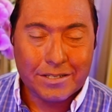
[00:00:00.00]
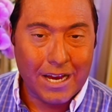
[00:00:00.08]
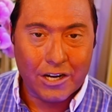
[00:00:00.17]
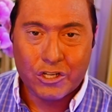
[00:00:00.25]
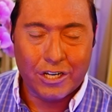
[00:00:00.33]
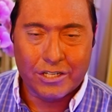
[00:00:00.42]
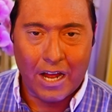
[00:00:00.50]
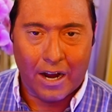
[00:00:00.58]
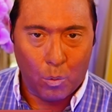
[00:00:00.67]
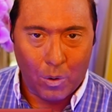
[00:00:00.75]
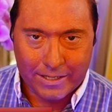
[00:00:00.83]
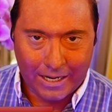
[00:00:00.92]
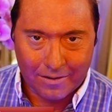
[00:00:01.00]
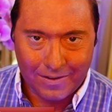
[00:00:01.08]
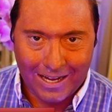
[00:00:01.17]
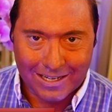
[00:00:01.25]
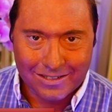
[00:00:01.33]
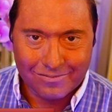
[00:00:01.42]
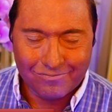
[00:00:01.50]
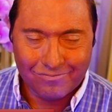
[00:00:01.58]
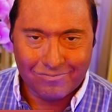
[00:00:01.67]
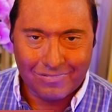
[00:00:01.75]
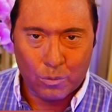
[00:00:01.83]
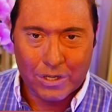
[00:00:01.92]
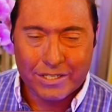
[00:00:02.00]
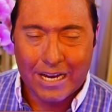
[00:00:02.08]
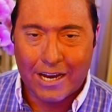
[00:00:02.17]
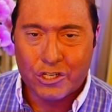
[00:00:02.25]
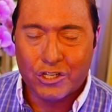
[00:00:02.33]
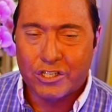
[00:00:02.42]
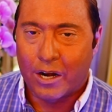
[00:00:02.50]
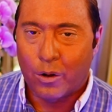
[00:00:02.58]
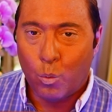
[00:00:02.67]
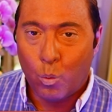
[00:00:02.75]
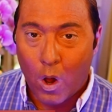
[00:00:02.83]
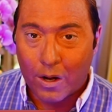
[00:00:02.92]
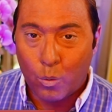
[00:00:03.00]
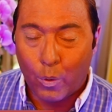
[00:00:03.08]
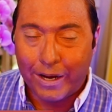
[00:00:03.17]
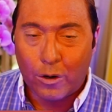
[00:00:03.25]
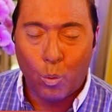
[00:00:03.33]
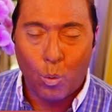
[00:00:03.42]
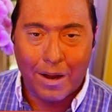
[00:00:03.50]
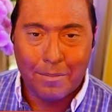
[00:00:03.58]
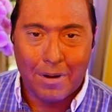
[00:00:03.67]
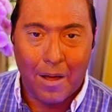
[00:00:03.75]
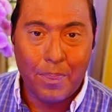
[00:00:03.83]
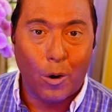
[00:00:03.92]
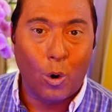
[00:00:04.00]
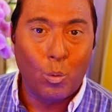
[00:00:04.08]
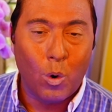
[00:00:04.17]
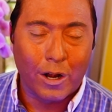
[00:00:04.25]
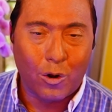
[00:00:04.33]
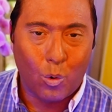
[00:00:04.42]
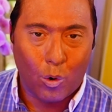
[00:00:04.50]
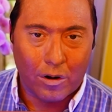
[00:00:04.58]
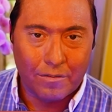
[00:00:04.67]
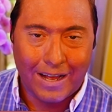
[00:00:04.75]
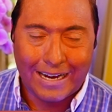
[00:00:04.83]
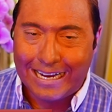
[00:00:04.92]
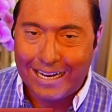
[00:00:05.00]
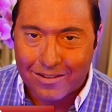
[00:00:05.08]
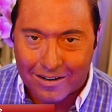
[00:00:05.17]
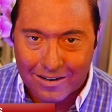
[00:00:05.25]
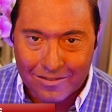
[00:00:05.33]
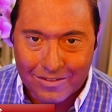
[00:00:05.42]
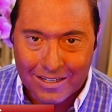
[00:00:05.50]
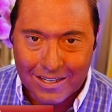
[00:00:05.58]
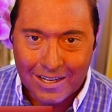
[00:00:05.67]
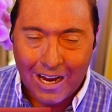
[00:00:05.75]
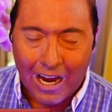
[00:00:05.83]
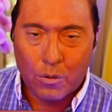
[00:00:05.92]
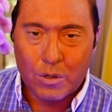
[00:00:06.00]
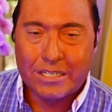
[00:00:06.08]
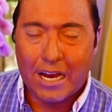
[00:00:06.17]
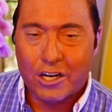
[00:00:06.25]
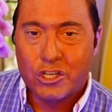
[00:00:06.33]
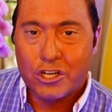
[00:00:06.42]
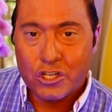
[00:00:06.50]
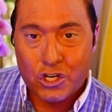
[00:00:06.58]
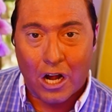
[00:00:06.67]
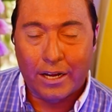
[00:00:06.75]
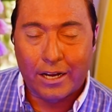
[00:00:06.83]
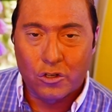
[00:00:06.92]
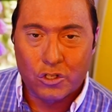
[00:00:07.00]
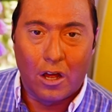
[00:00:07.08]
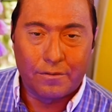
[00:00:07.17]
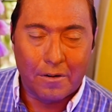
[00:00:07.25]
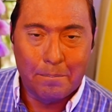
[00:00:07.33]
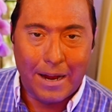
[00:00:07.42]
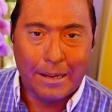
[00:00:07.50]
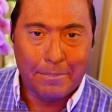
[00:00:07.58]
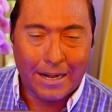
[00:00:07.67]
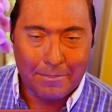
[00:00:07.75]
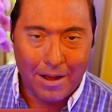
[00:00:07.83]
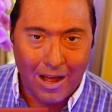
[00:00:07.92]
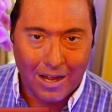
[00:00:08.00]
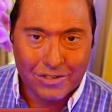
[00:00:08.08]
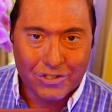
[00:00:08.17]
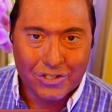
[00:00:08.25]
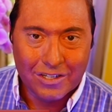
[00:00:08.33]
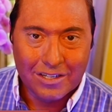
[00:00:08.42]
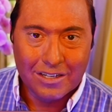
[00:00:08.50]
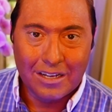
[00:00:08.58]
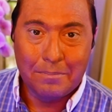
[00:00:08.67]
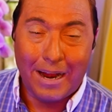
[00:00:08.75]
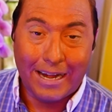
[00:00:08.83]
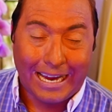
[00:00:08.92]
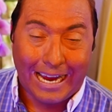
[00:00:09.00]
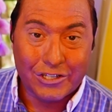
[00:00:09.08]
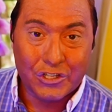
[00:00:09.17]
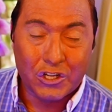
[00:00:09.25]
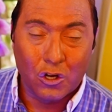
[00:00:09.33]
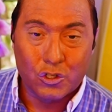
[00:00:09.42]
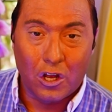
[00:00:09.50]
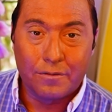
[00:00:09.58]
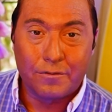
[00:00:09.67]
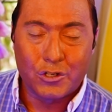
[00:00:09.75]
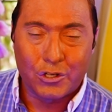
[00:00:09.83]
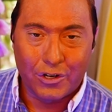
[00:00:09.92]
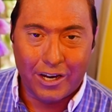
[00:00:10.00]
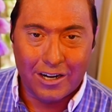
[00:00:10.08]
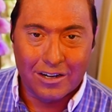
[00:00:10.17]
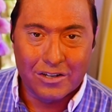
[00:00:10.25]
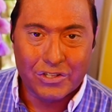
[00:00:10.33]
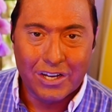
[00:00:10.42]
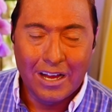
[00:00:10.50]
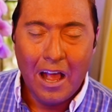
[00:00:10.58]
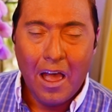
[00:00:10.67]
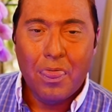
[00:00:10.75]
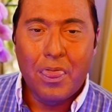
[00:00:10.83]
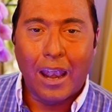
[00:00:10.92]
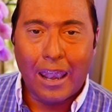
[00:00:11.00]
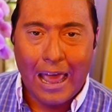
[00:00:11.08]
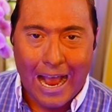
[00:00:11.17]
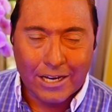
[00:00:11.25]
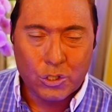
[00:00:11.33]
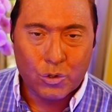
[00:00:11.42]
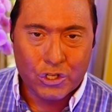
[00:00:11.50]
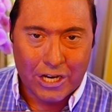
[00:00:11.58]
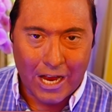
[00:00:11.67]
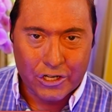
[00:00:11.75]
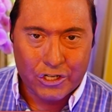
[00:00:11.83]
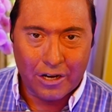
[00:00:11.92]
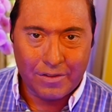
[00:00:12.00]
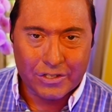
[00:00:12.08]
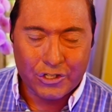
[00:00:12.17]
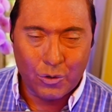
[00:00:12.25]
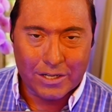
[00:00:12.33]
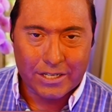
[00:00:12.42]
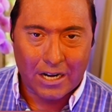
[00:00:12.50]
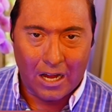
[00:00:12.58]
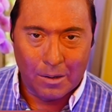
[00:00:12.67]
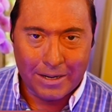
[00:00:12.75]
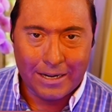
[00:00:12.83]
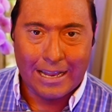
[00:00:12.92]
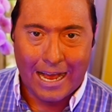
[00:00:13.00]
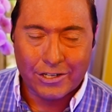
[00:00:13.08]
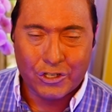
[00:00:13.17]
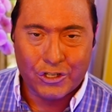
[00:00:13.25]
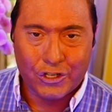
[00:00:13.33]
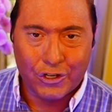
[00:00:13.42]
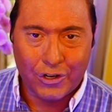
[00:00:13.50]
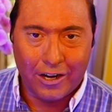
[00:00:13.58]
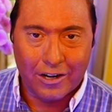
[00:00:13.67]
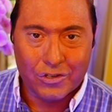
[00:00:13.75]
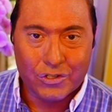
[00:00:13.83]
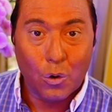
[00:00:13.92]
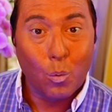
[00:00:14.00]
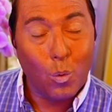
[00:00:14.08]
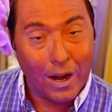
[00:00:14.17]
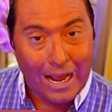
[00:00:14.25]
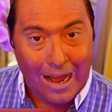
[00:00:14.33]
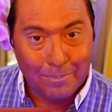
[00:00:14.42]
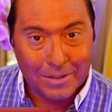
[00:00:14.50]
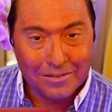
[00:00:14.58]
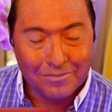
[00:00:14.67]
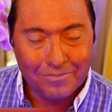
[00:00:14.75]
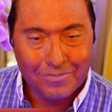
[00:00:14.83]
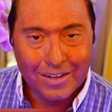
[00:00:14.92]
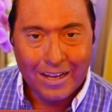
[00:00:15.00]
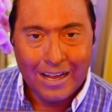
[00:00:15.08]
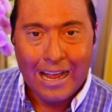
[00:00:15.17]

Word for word: A recession is not a one-day event. A recession is not a one-week, one-month, or one-quarter event either. A recession generally goes on for many, many months. In many cases, goes on for two years. The last recession of this U S economy lasted two years. What happened?